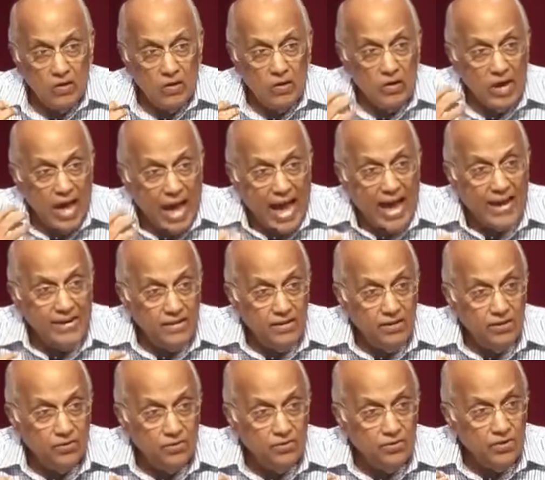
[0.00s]
or
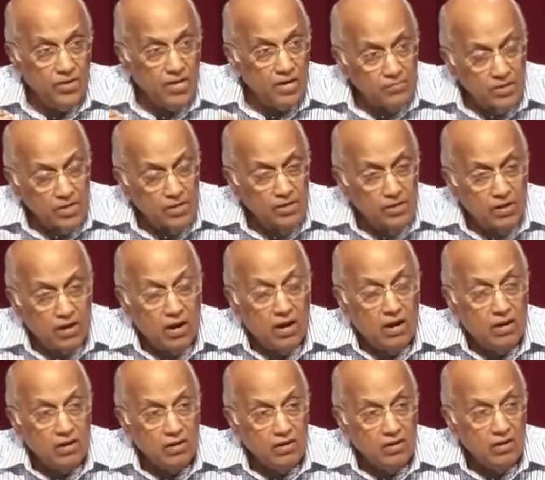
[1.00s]
attitude to come into your
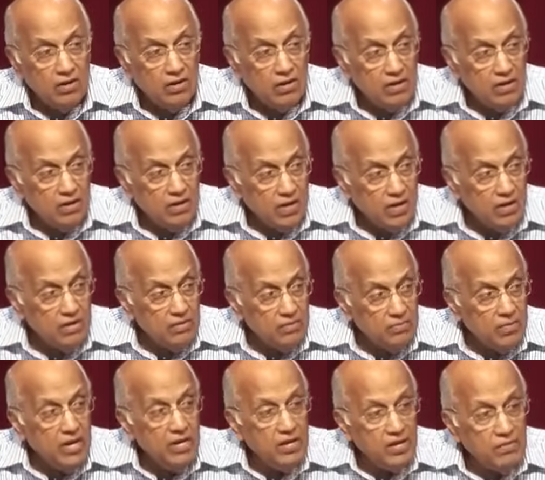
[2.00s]
heart and
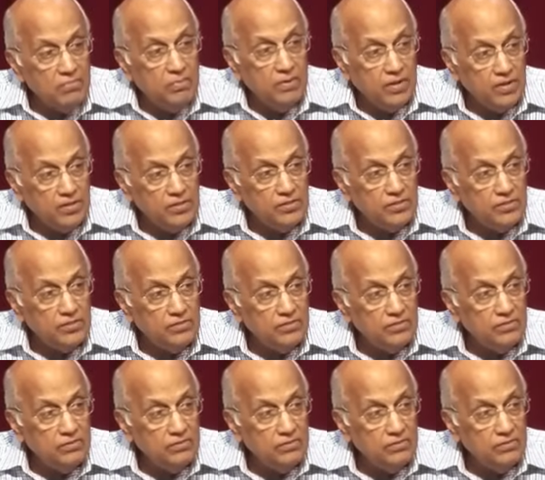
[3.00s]
remain at peace.